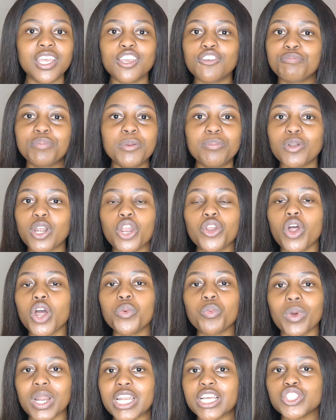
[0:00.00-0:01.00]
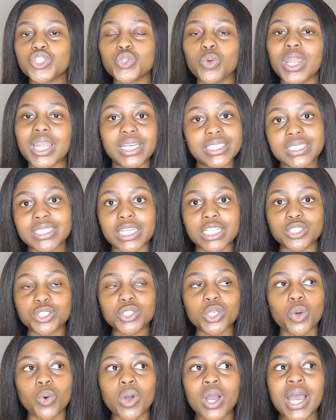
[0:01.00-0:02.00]
people are not willing to listen?
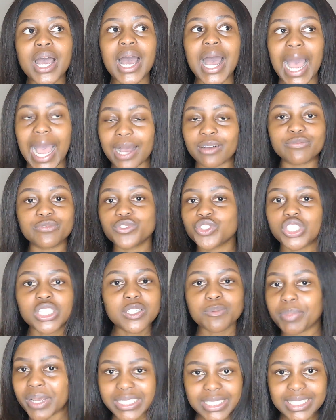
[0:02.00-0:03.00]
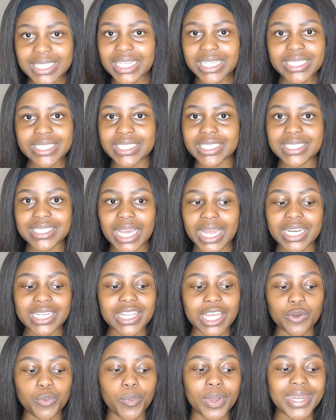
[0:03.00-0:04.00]
So I've just basically decided
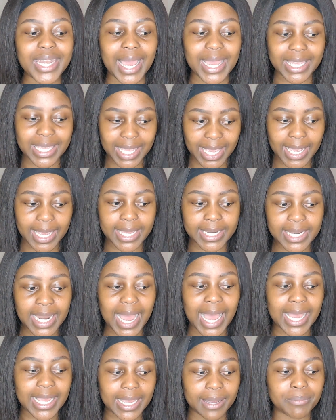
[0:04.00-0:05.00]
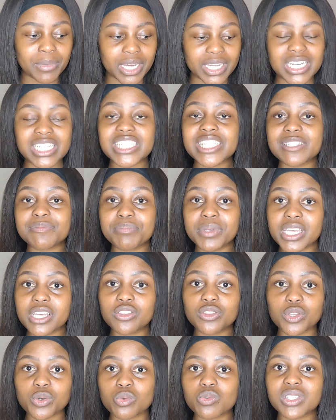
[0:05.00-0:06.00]
that when I can, I am gonna speak
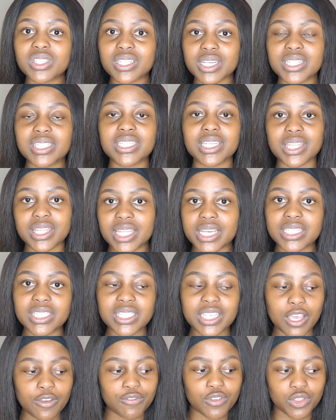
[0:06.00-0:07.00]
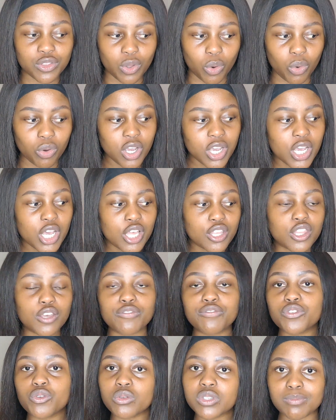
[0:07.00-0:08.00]
through certain things, even though the
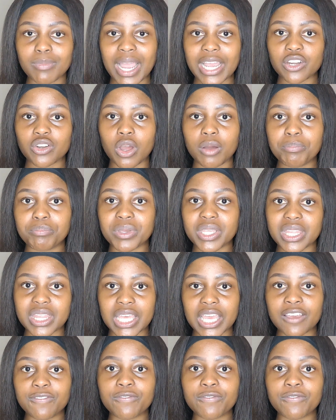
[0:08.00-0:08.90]
views might not be there.